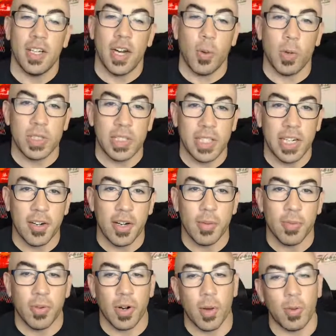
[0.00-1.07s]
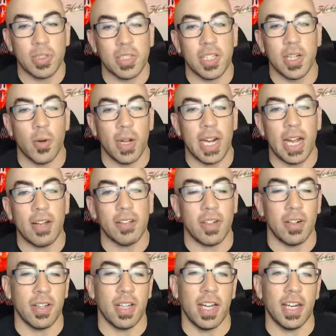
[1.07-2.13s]
I wasn't geared up for it. I wasn't going out
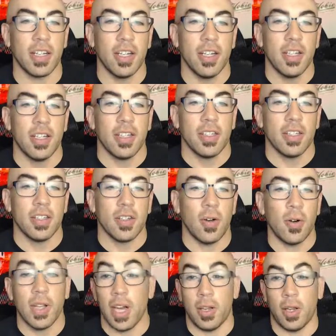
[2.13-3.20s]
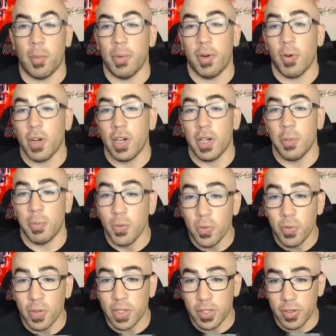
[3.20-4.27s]
there like, oh yeah, I'm going to run into
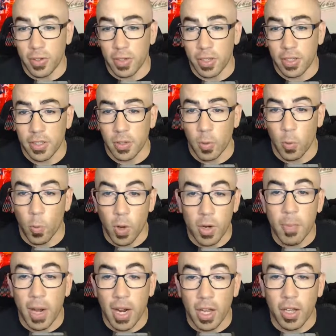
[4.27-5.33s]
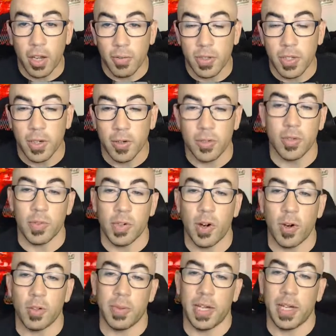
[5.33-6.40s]
bluefin tuna 1 mile off the coast of
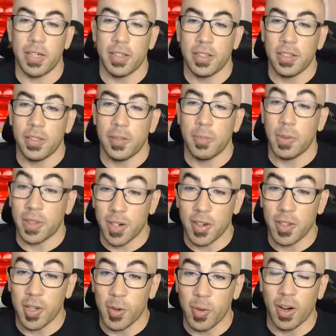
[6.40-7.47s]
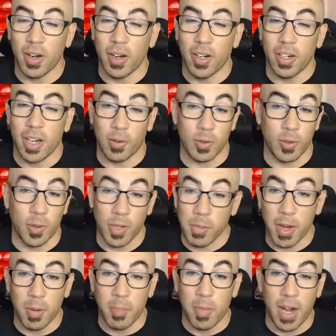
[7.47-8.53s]
Carlsbad. But there they were. I was only
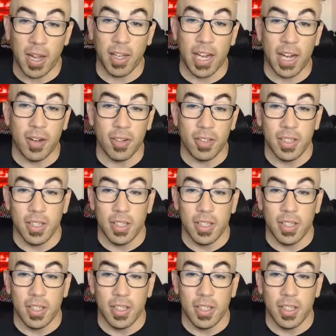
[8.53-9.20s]
about a mile out.